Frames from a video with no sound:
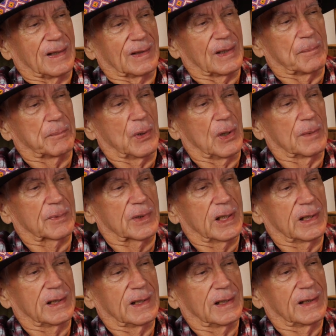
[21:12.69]
the
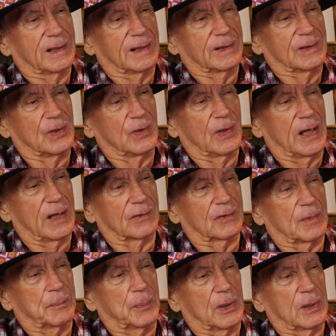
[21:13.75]
pumpkin, you have
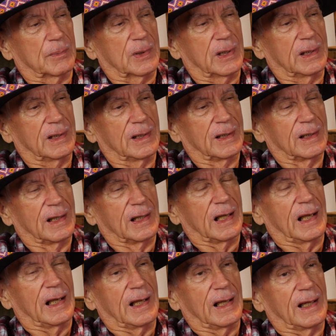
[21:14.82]
the pumpkin,
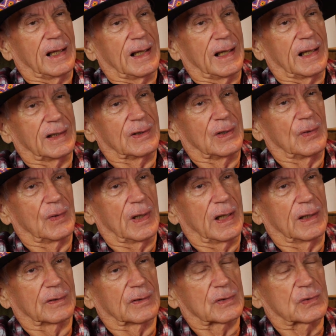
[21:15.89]
and you
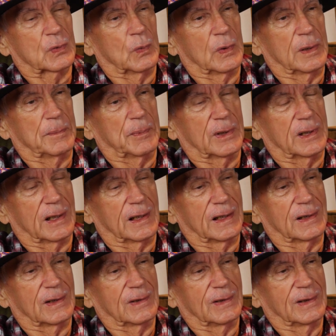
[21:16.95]
have the sweet
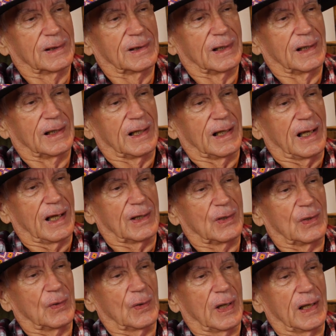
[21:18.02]
potato, and
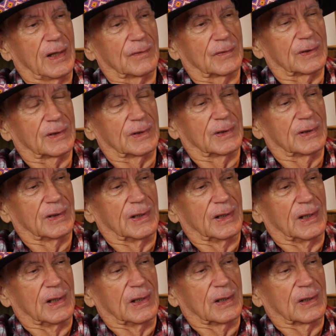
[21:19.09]
you have the
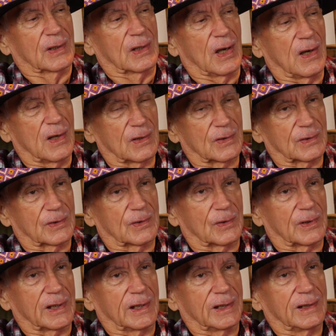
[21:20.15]
collard
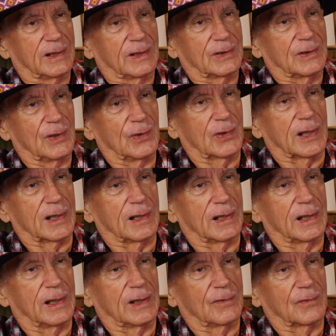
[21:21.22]
green. You can
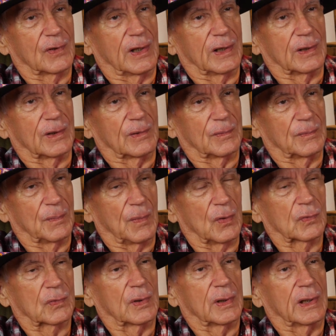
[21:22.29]
live in
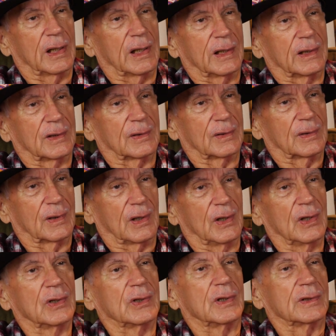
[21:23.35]
the
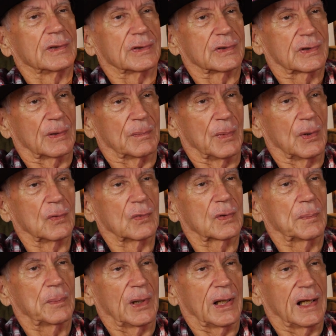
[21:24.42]
onions, the
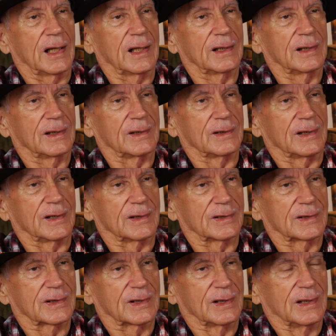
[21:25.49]
multiplying
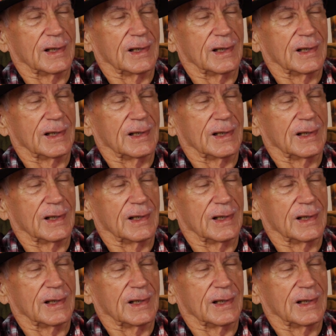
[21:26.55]
onions.